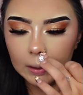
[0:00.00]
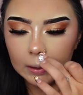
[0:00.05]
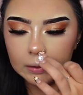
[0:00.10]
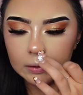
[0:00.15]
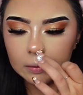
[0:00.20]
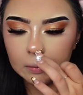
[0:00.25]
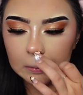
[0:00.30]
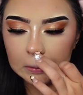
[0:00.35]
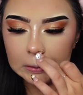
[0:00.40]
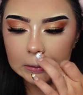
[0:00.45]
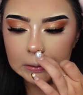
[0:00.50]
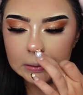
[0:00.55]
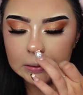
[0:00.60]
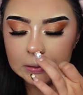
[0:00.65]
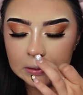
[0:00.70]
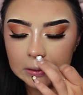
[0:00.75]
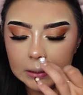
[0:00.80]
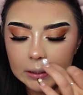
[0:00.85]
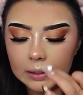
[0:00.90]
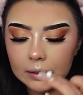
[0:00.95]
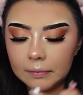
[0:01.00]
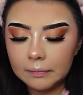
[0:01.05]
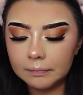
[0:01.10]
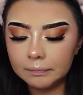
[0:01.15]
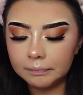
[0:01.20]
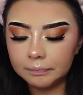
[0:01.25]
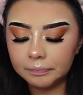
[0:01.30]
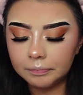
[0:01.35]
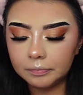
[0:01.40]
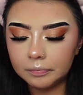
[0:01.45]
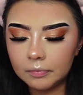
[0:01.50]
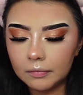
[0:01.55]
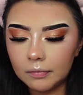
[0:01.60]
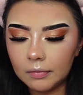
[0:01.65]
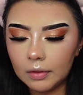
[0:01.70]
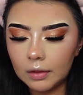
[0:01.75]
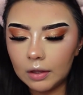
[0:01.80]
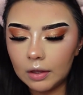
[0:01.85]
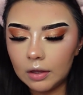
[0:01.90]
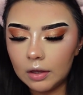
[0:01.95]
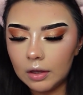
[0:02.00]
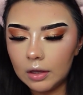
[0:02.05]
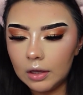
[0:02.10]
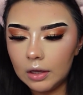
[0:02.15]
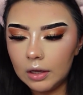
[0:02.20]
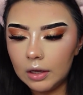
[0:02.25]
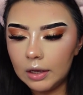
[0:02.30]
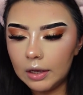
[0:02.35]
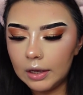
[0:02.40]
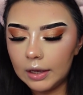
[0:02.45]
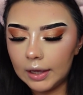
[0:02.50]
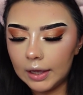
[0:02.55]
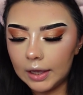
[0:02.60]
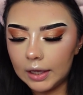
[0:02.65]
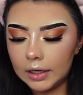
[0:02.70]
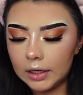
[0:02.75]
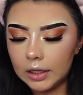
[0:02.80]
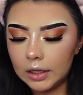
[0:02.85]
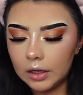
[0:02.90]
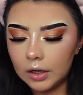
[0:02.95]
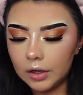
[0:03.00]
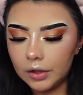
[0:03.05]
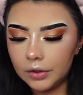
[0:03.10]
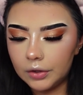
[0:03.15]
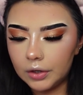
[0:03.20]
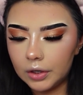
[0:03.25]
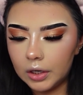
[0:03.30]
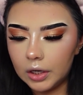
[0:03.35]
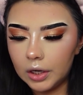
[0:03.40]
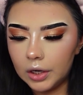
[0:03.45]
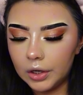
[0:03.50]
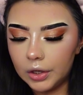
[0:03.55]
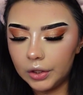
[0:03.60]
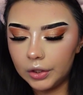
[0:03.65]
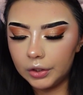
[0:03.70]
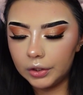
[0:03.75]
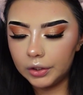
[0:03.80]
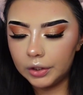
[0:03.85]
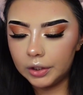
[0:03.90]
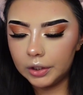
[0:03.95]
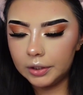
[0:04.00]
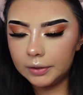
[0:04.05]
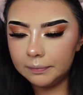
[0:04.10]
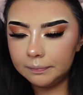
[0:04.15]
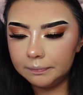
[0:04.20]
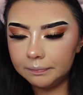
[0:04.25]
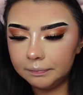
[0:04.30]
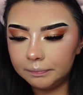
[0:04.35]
I don't really see any other color.